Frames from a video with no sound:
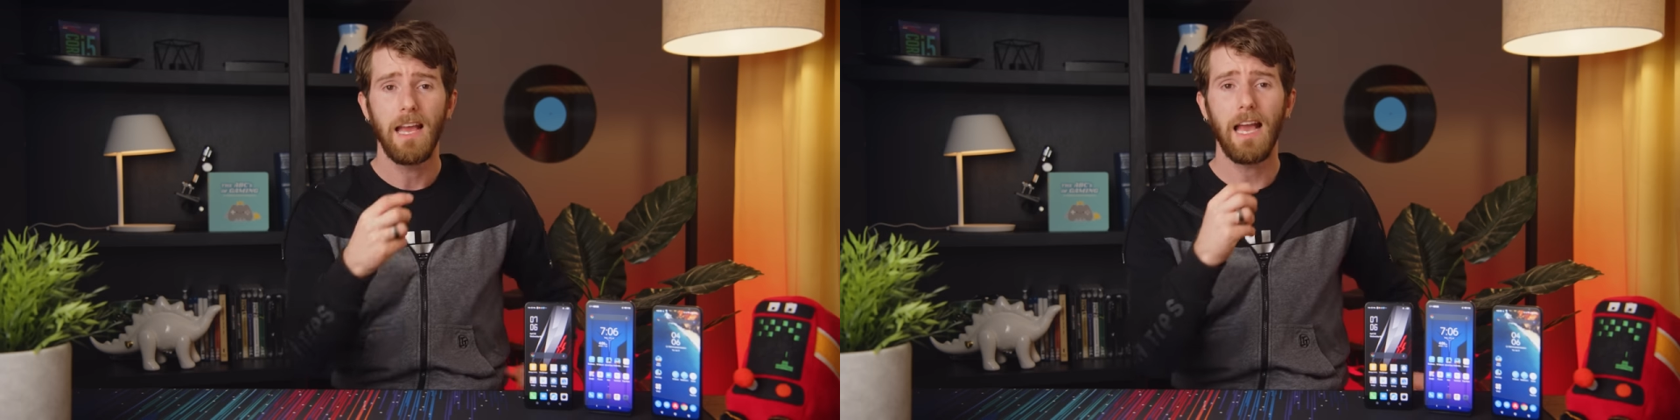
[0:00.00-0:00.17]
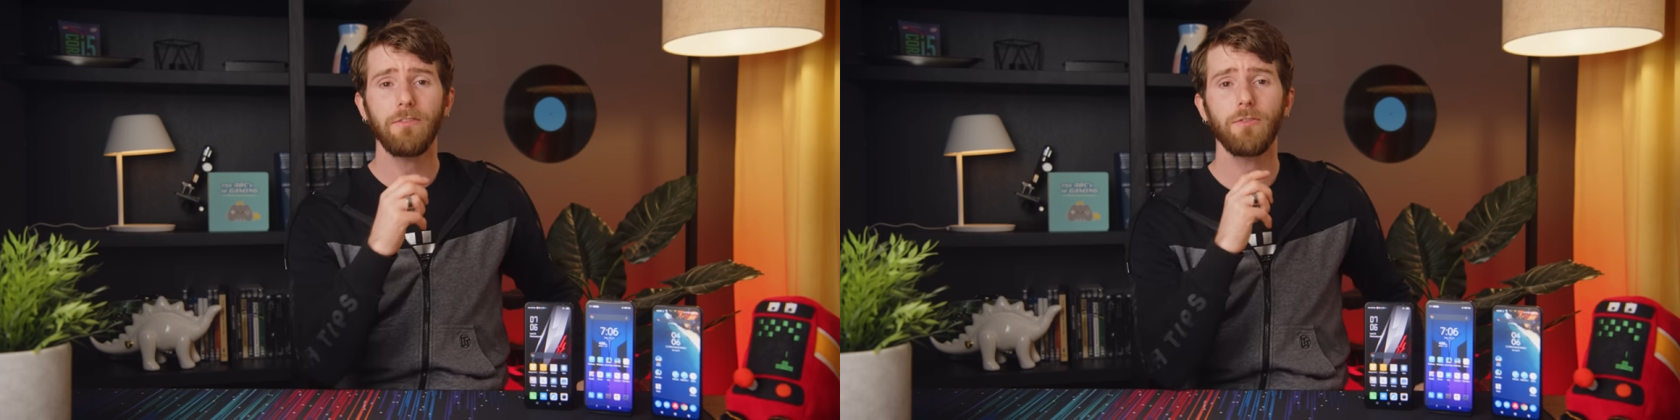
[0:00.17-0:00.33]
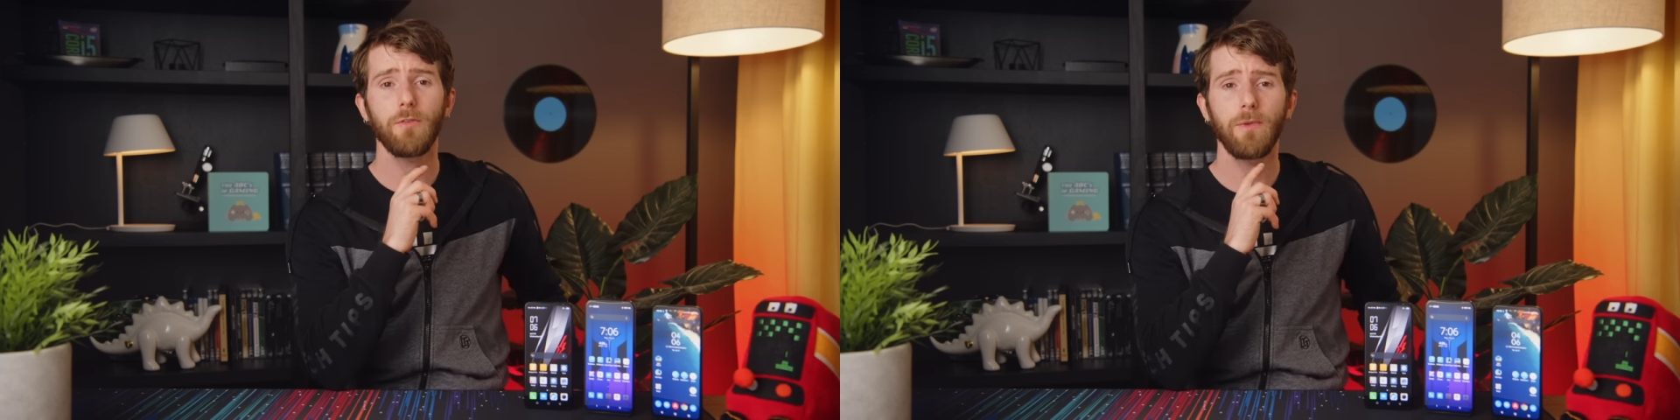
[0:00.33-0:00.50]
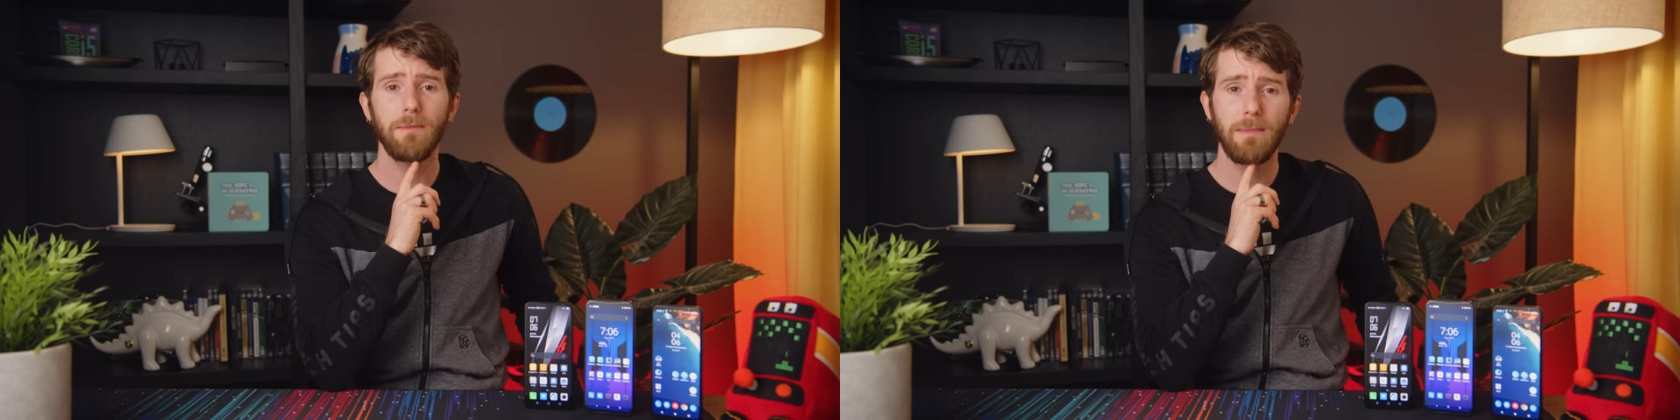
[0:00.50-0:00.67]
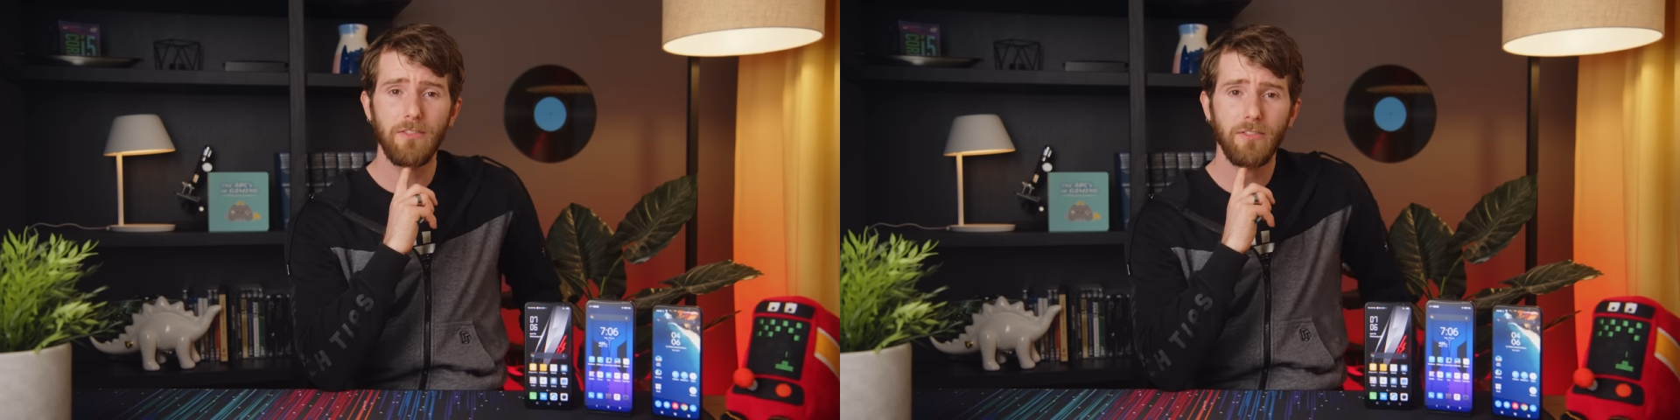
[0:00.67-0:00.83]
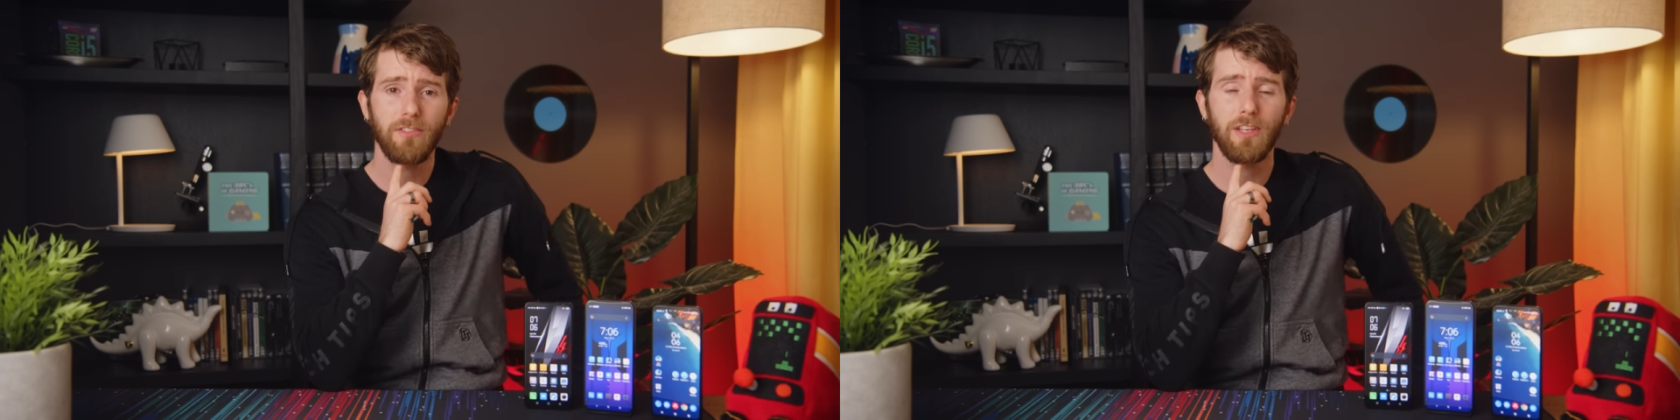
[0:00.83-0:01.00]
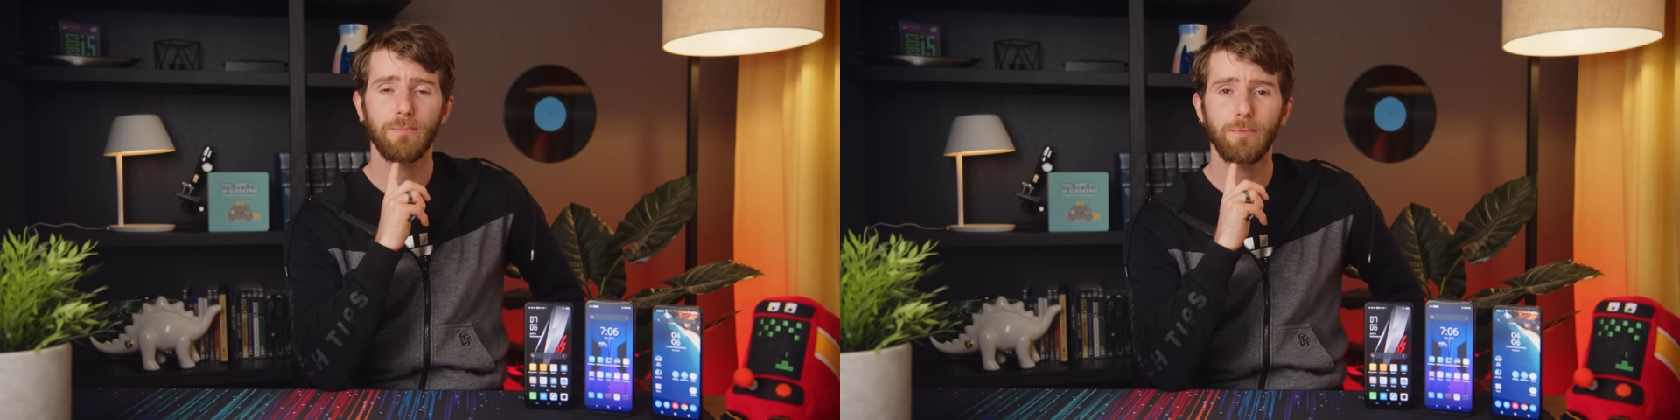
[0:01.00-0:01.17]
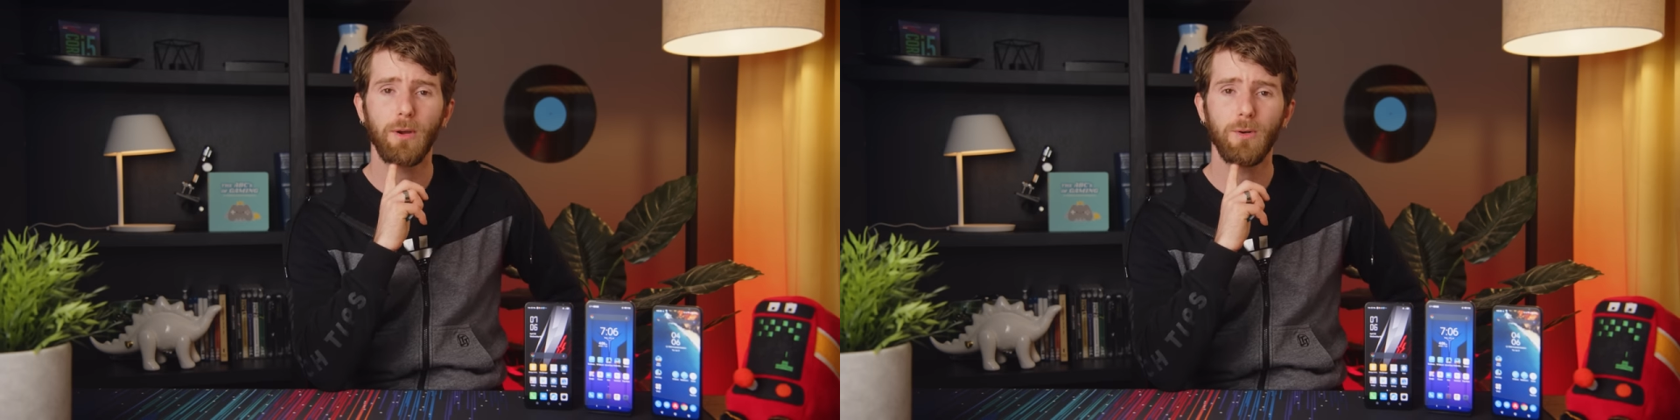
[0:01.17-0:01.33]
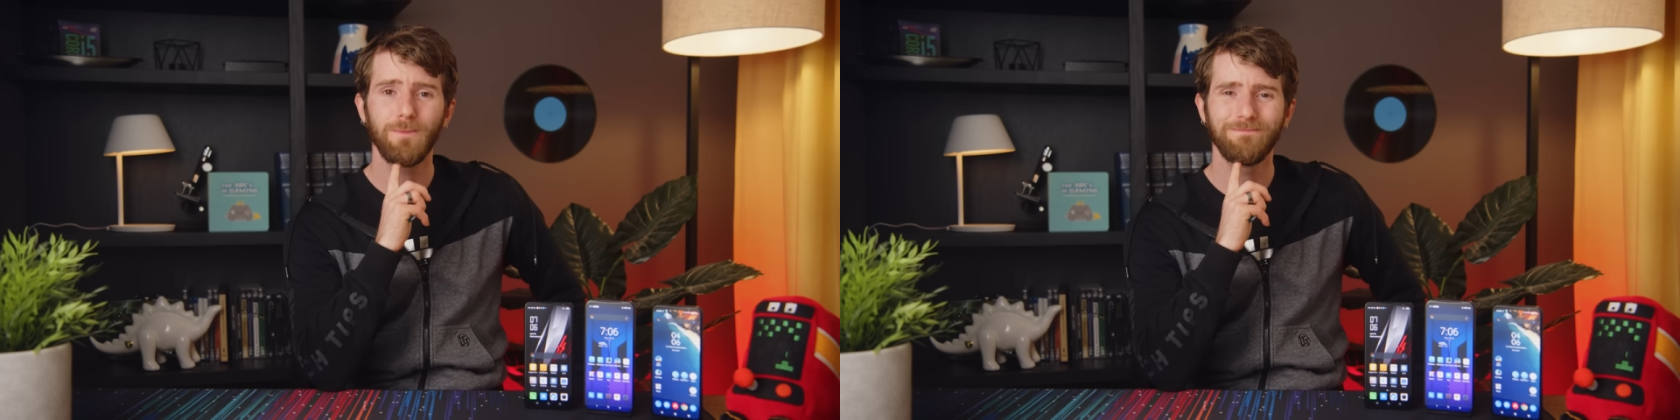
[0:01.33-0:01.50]
As for the RedMagic six
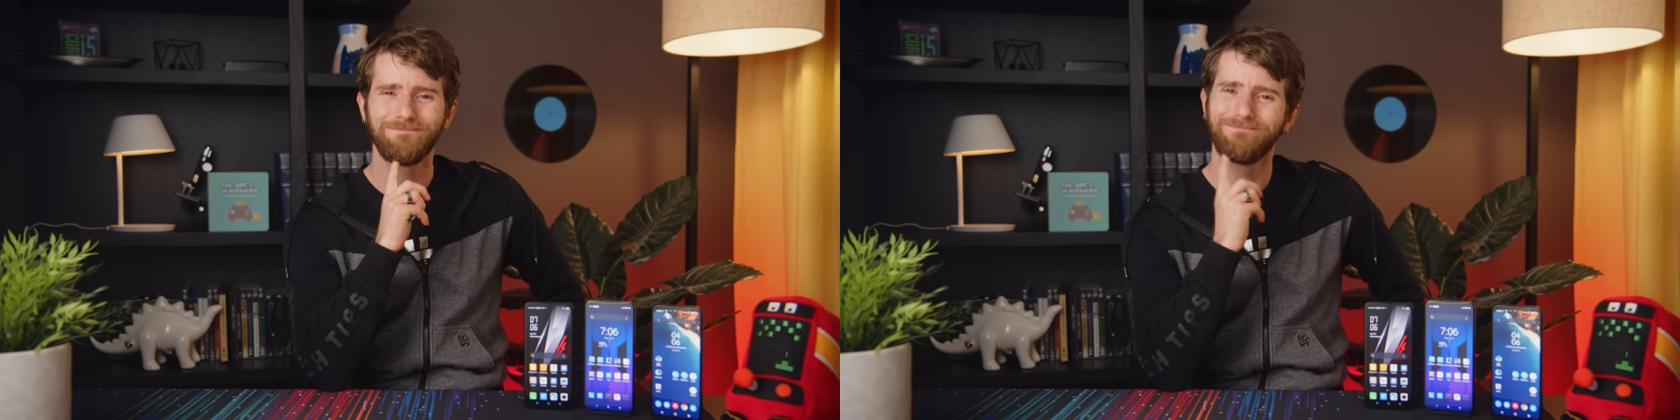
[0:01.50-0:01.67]
Pro,